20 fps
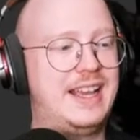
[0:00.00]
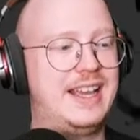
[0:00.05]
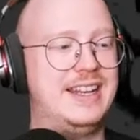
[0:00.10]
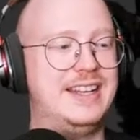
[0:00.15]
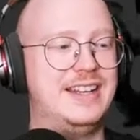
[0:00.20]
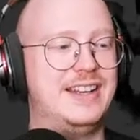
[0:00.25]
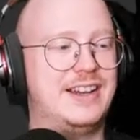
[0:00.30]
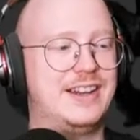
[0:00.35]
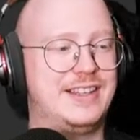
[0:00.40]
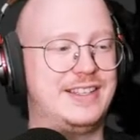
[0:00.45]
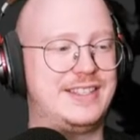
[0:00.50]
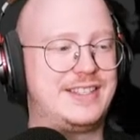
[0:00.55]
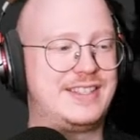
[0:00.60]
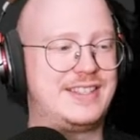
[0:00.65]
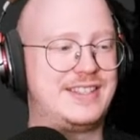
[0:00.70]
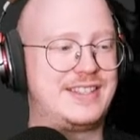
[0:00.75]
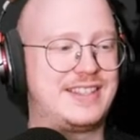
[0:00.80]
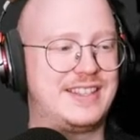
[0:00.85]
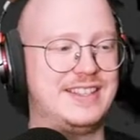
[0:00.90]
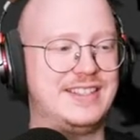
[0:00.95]
and nice
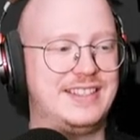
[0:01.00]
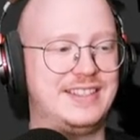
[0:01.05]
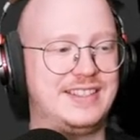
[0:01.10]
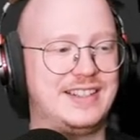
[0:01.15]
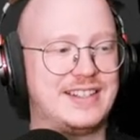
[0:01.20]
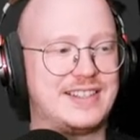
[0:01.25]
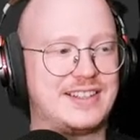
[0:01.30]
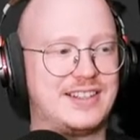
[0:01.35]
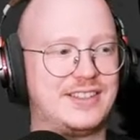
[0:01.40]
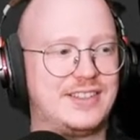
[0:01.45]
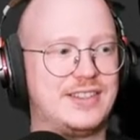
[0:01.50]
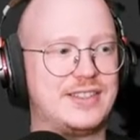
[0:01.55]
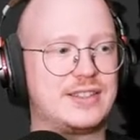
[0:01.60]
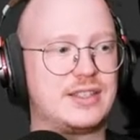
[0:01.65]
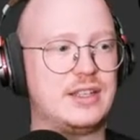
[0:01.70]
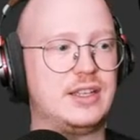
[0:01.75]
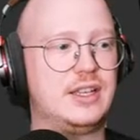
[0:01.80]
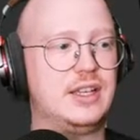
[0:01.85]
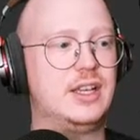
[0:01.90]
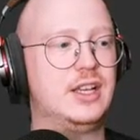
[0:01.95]
skin details like this.
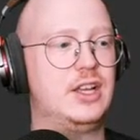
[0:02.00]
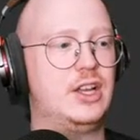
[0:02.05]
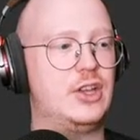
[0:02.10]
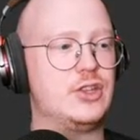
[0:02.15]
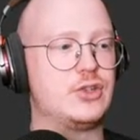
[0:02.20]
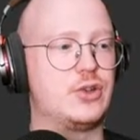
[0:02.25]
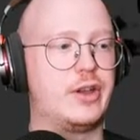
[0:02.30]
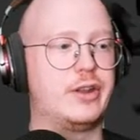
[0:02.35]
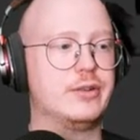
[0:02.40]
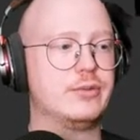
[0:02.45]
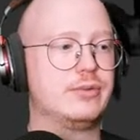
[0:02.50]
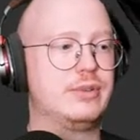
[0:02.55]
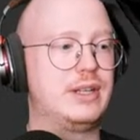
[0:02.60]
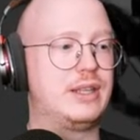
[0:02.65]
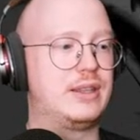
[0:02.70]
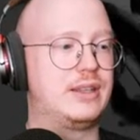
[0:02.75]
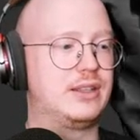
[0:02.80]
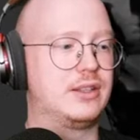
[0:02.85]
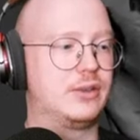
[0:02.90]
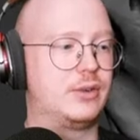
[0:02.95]
So I don't really
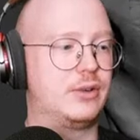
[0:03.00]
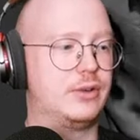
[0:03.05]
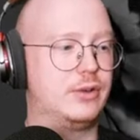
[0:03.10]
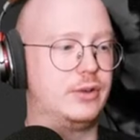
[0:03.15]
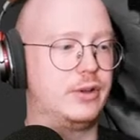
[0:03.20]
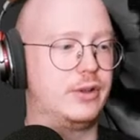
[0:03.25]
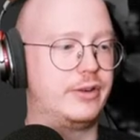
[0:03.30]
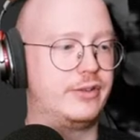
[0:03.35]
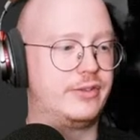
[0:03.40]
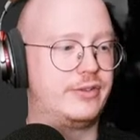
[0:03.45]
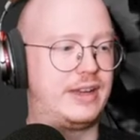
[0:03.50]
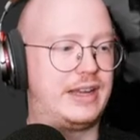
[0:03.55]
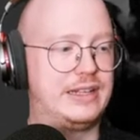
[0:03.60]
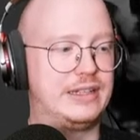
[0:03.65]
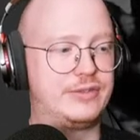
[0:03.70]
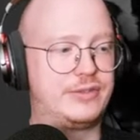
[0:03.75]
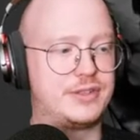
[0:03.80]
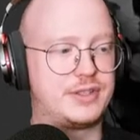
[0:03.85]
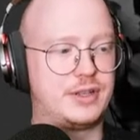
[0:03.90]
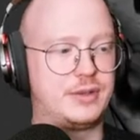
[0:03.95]
think there are a whole lot of
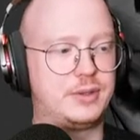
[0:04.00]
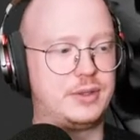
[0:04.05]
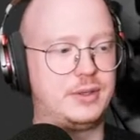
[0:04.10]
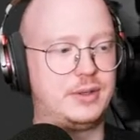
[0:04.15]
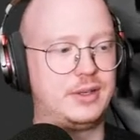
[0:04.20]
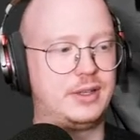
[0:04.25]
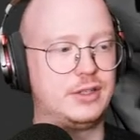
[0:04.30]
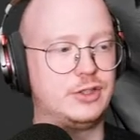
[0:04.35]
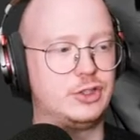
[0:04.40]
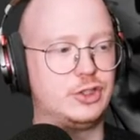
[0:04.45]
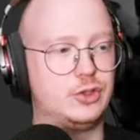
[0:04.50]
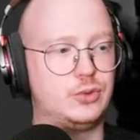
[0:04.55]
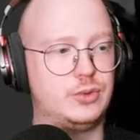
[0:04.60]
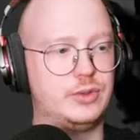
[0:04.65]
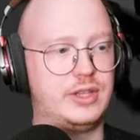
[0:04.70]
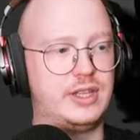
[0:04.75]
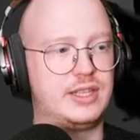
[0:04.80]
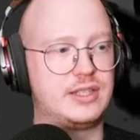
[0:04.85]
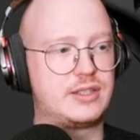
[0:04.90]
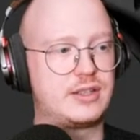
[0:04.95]
alphas out there that can do
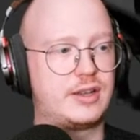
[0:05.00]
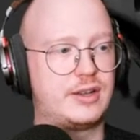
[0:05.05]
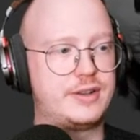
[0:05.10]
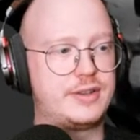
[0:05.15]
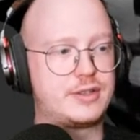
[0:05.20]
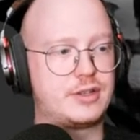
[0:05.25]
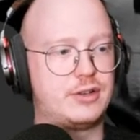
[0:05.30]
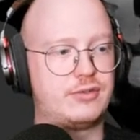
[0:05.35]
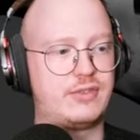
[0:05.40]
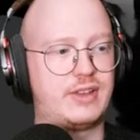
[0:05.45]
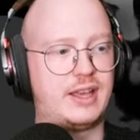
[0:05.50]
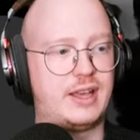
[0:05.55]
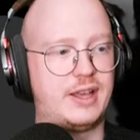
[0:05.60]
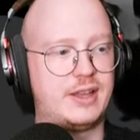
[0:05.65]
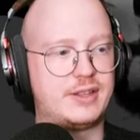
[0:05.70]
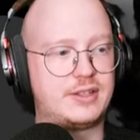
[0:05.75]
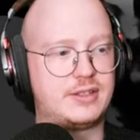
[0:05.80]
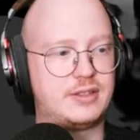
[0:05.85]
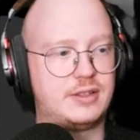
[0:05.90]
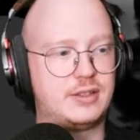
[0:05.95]
this kind of stuff
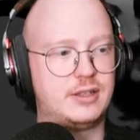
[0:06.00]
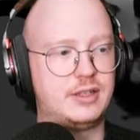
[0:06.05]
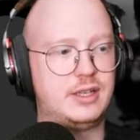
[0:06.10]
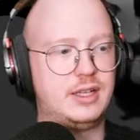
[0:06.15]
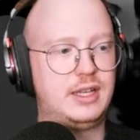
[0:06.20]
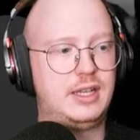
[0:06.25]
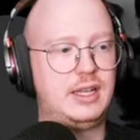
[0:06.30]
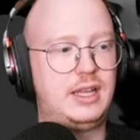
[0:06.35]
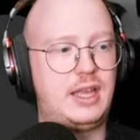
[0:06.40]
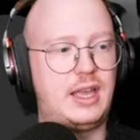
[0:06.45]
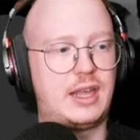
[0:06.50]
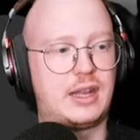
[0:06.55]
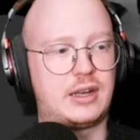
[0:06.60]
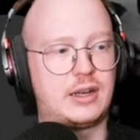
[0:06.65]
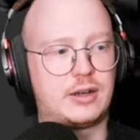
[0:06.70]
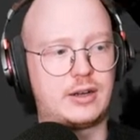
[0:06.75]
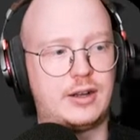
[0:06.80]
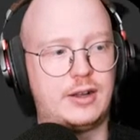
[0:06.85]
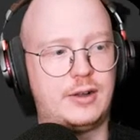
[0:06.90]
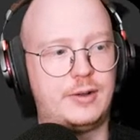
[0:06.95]
at uh, at
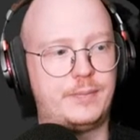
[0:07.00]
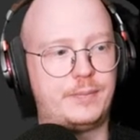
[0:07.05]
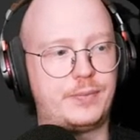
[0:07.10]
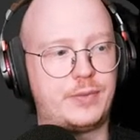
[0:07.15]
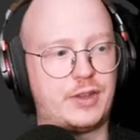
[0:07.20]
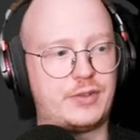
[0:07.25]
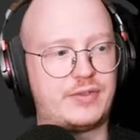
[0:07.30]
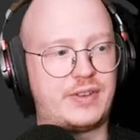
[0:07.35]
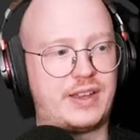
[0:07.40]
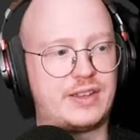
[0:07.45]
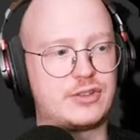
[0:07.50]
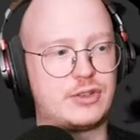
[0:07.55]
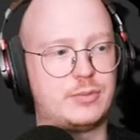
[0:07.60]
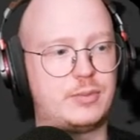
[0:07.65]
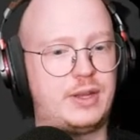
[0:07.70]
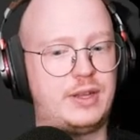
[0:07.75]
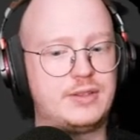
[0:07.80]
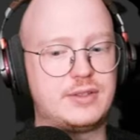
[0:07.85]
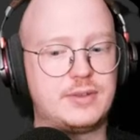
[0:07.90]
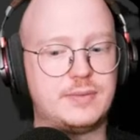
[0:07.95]
like um, a faster
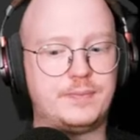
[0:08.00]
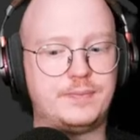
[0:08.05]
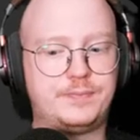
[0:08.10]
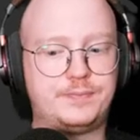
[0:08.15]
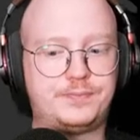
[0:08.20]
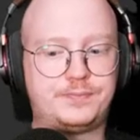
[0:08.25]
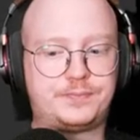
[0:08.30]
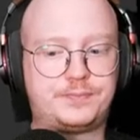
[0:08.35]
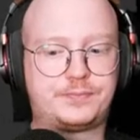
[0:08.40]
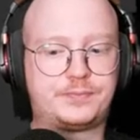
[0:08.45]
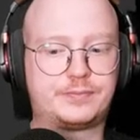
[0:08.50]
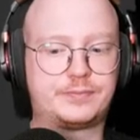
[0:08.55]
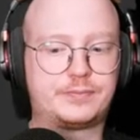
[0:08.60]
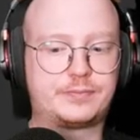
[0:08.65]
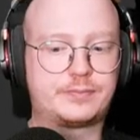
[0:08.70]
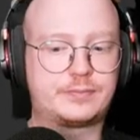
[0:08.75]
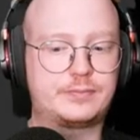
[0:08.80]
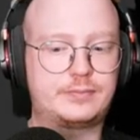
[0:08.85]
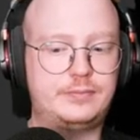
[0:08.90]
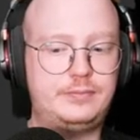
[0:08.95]
pace.
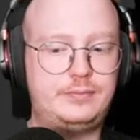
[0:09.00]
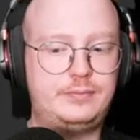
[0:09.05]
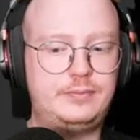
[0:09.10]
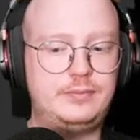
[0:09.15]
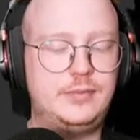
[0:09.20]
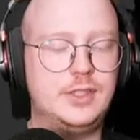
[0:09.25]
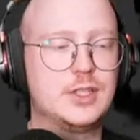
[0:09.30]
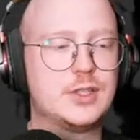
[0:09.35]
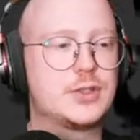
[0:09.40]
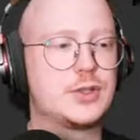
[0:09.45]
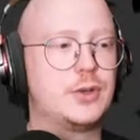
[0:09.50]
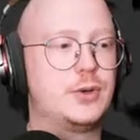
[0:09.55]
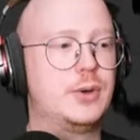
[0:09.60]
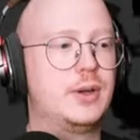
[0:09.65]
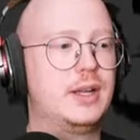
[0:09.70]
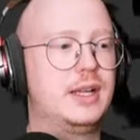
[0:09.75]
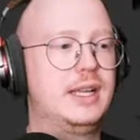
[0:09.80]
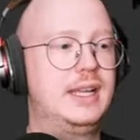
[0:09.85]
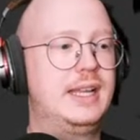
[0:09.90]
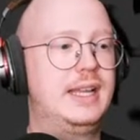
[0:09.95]
So
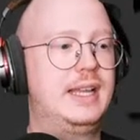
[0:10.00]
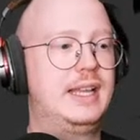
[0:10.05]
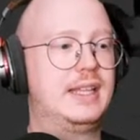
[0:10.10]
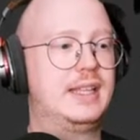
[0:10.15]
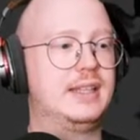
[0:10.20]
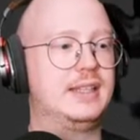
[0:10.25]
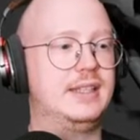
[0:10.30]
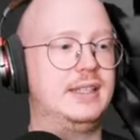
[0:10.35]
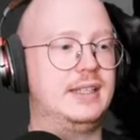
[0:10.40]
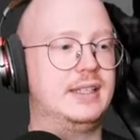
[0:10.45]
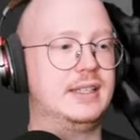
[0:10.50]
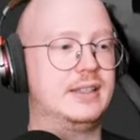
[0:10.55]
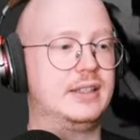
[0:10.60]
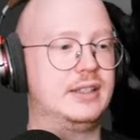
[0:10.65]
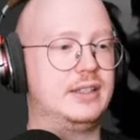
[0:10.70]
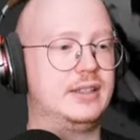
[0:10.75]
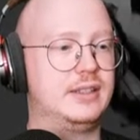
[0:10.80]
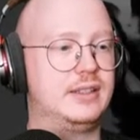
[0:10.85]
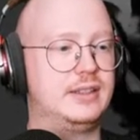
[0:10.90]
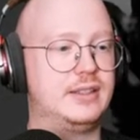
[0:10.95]
uh, the uh,
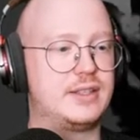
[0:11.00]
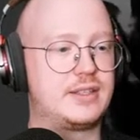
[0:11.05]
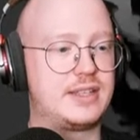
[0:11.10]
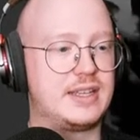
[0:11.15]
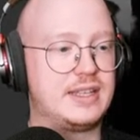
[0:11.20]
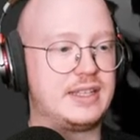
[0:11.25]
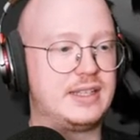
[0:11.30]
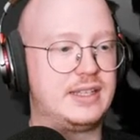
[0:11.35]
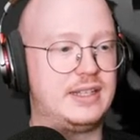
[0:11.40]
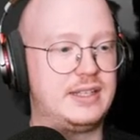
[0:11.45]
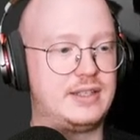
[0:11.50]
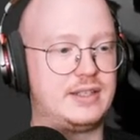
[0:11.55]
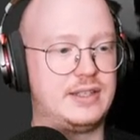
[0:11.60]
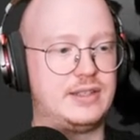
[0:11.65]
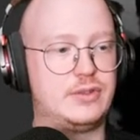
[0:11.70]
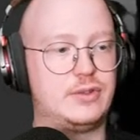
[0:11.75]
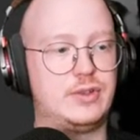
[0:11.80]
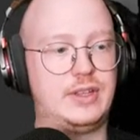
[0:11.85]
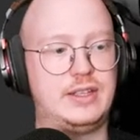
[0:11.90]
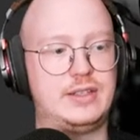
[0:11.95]
the skin kit is,
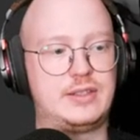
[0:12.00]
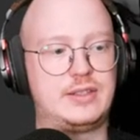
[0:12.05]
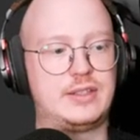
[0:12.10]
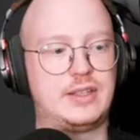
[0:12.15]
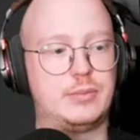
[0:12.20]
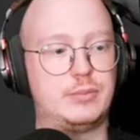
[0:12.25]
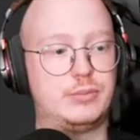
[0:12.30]
is, is a